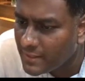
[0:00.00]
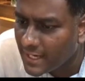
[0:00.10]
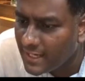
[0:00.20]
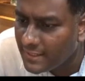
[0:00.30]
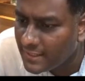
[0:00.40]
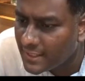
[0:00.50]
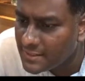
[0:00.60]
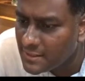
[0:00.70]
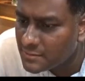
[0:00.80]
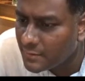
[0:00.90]
Can
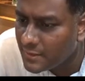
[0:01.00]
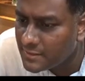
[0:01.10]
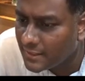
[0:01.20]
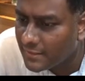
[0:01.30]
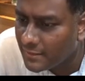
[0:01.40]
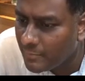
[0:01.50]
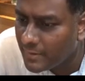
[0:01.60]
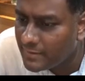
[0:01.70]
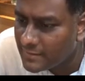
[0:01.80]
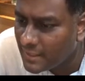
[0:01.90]
international students attend
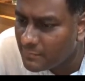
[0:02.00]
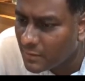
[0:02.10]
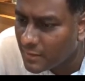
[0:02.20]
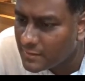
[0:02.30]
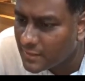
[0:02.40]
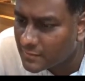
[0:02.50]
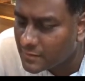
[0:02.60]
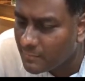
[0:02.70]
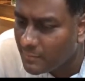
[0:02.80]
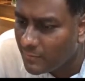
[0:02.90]
UPSC exams, or it's
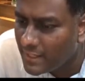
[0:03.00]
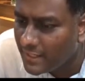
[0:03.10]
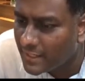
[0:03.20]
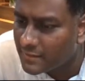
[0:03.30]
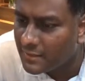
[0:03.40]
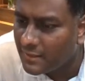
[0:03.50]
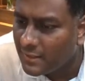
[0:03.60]
acceptable only Indians?